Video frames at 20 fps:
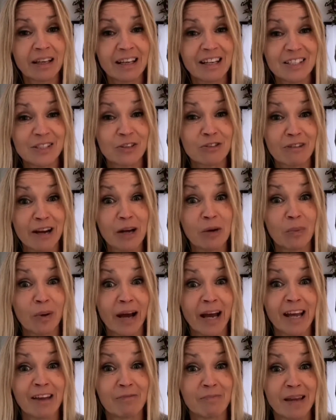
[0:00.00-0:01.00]
It's a great
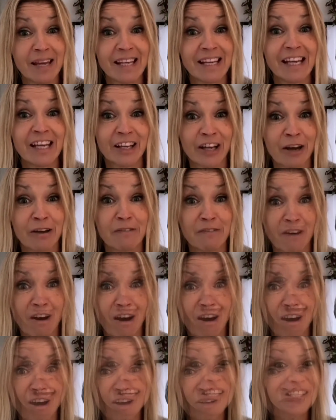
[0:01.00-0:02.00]
way of making it go
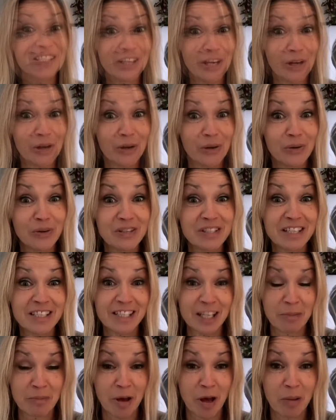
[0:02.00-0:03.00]
far. So to
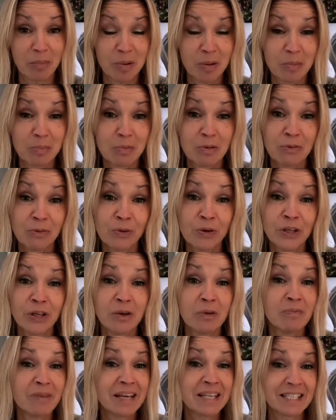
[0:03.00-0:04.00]
sum up, before
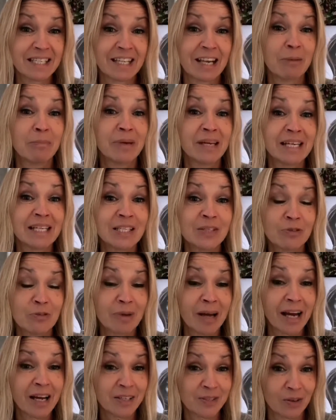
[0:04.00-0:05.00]
you invest in that piece from
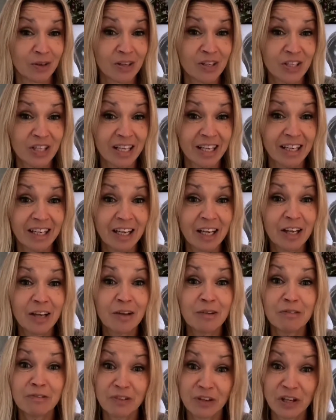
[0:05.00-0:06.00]
Houseology,
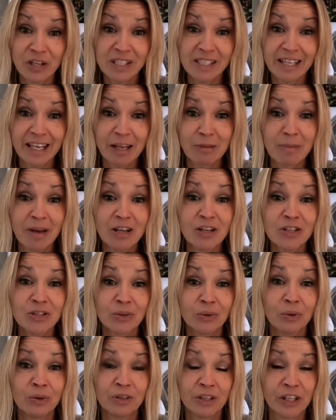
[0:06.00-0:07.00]
firstly make
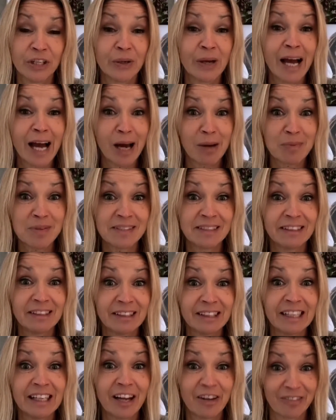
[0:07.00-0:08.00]
sure that you
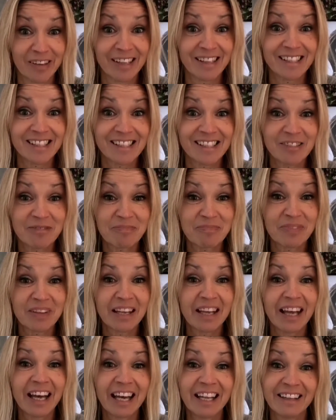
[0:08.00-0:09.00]
absolutely love it,
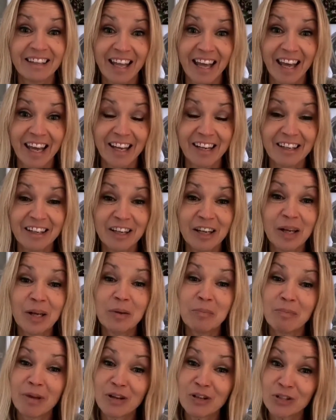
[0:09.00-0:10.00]
and then
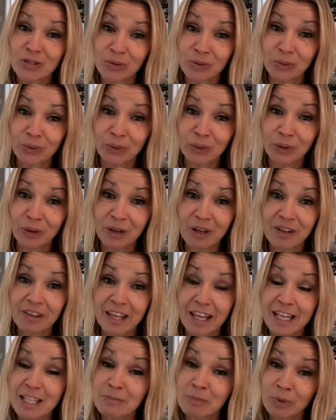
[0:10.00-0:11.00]
make sure
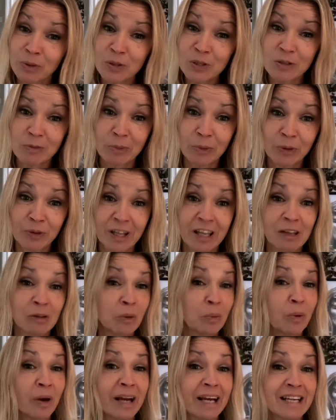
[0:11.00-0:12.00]
that it's portable, that it
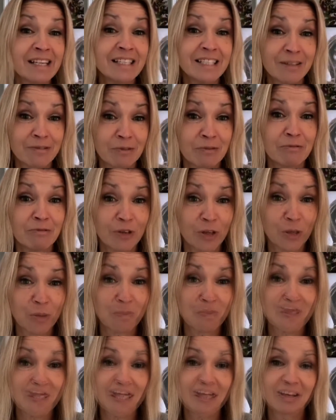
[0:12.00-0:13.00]
will work in different
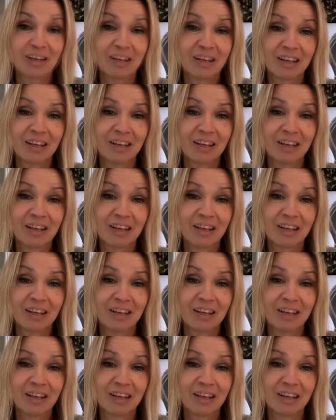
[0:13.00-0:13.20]
rooms.